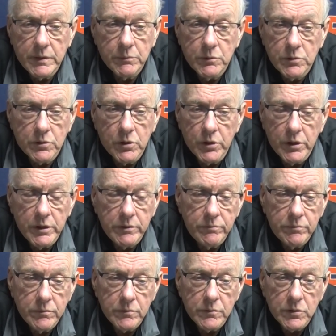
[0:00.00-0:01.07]
It was
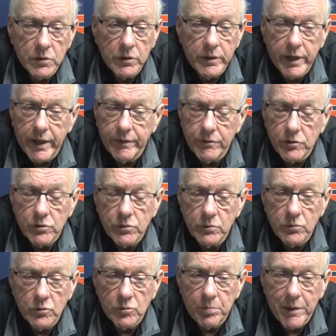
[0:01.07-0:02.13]
good to have the
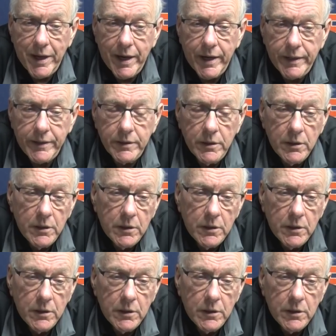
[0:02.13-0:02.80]
students back,